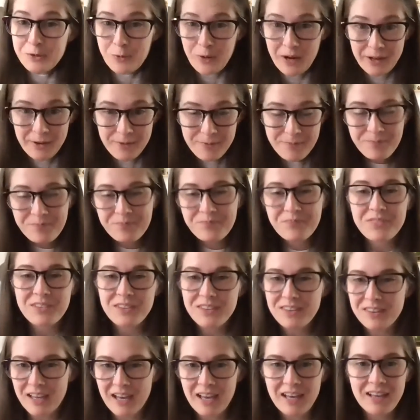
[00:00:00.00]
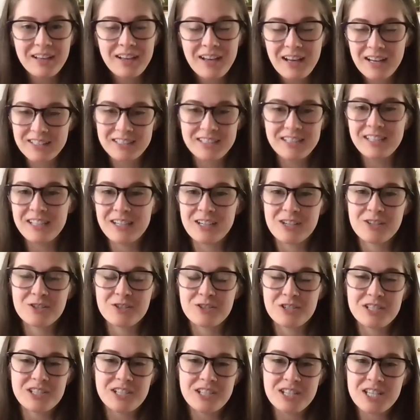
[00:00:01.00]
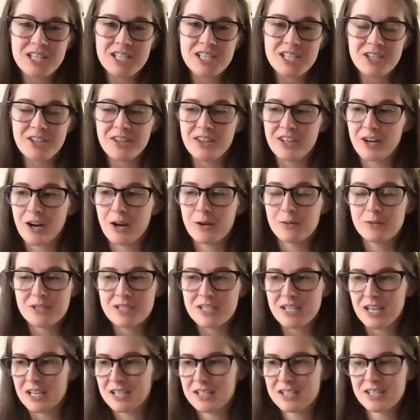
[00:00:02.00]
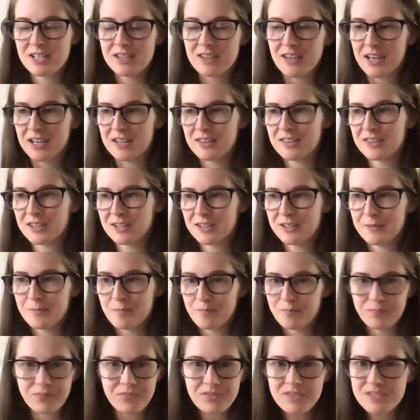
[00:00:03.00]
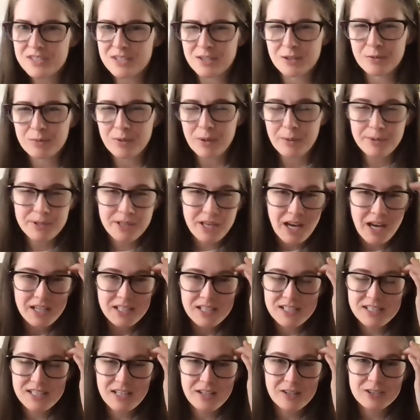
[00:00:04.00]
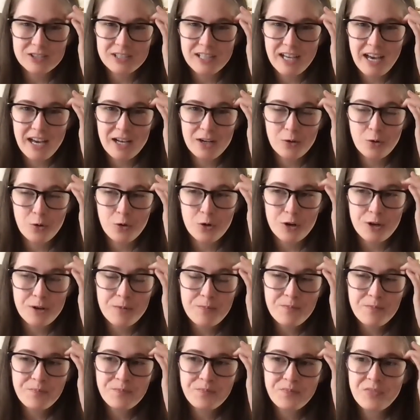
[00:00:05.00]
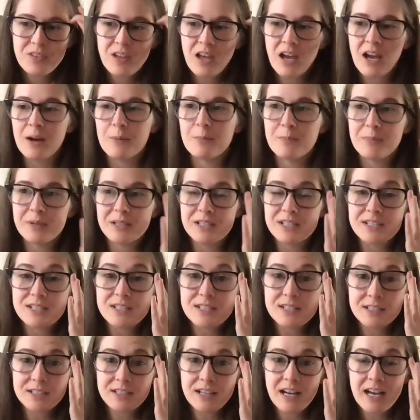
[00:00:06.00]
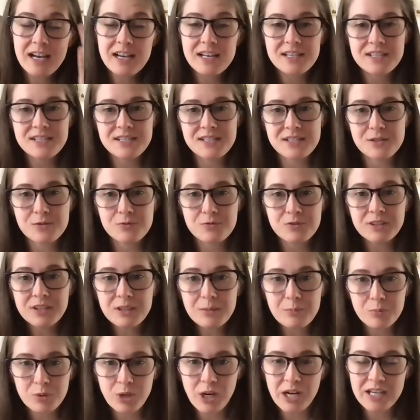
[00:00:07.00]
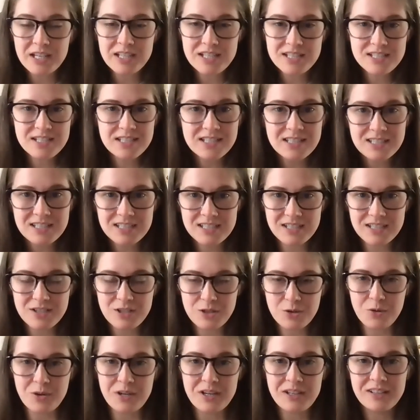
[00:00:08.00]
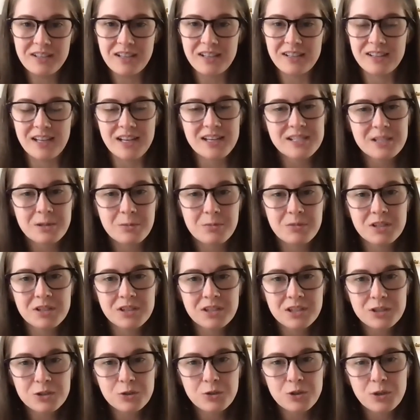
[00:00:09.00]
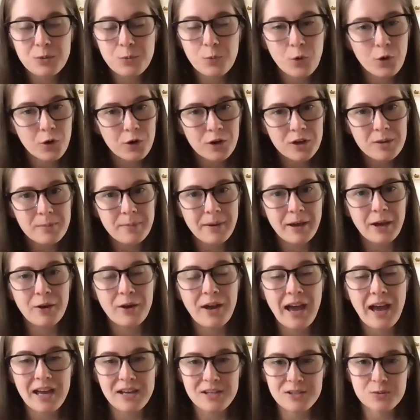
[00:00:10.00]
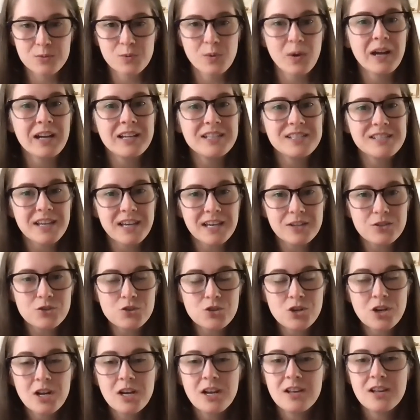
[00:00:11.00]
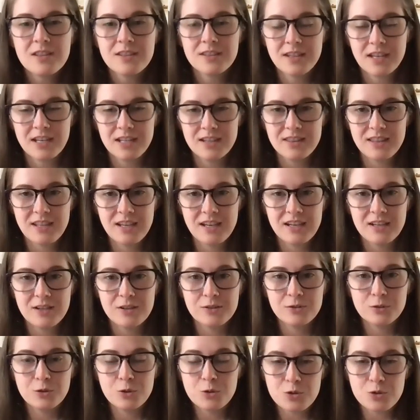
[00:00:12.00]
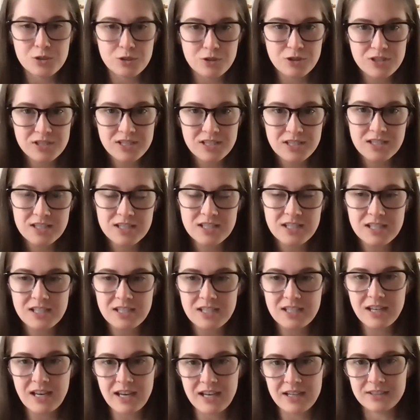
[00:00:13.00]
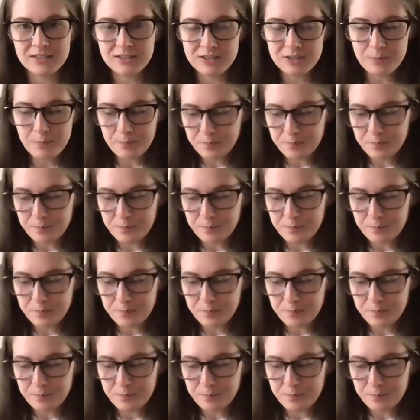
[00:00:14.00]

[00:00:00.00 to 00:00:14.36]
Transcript: well. That honey characteristic still there. I would say it's in like still probably the honeysuckle category, but it still has this really bright acidity to it. And that's something that you can worry about as wines age, that they lose their acidity and,